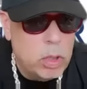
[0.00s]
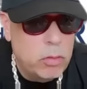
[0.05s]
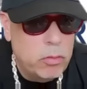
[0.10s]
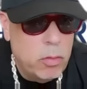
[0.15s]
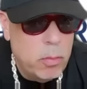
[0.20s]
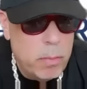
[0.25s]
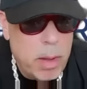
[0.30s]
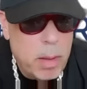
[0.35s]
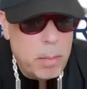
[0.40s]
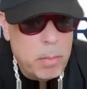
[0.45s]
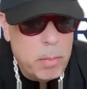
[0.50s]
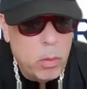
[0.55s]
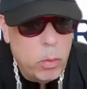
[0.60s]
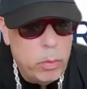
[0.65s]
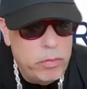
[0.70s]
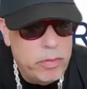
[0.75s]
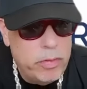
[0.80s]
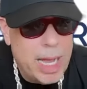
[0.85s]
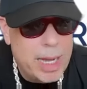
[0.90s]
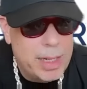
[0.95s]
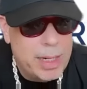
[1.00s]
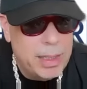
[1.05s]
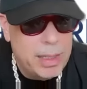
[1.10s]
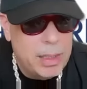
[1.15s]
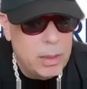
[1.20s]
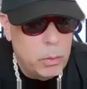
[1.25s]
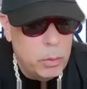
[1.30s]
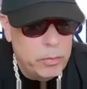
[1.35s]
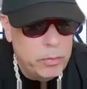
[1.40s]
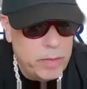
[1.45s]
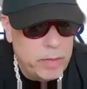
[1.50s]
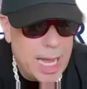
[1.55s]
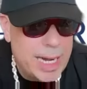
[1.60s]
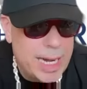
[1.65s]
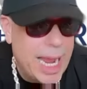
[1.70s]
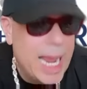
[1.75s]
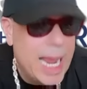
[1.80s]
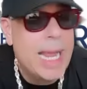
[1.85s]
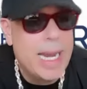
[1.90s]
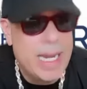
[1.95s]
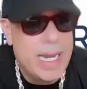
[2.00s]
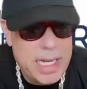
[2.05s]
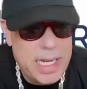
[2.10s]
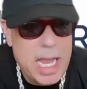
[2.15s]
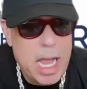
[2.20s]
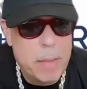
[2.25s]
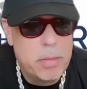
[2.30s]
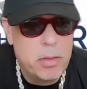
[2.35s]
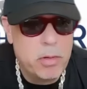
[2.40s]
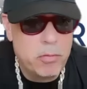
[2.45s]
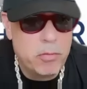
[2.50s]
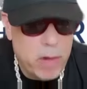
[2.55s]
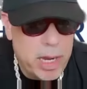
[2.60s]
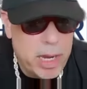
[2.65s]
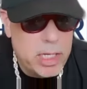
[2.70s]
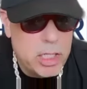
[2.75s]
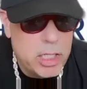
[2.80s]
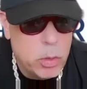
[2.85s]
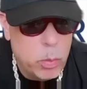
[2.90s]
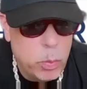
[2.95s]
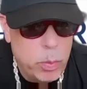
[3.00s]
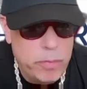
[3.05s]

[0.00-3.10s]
to remember we've got to handicap the race.